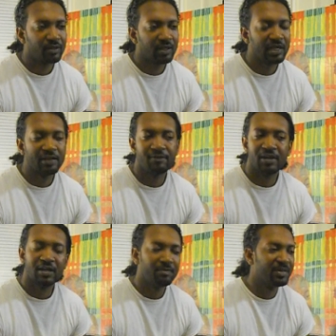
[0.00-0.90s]
in a
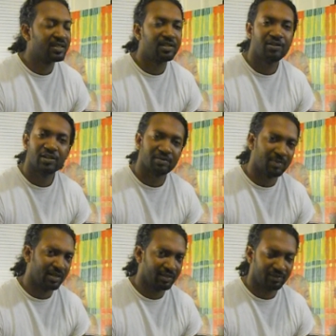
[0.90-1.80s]
very mysterious
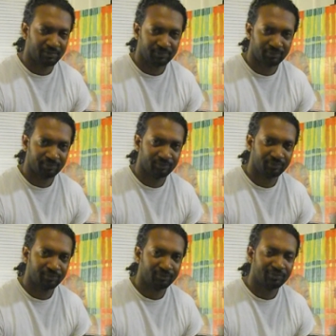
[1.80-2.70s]
manner.
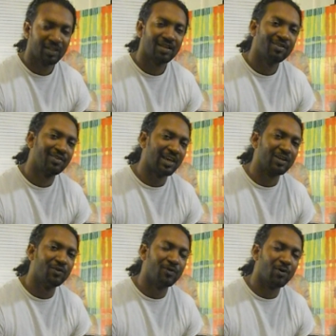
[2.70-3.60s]
Thank
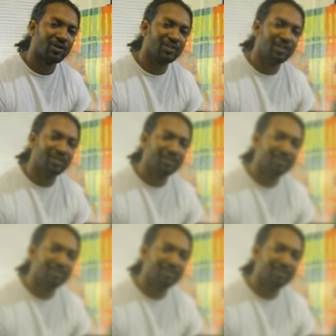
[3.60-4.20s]
you for watching,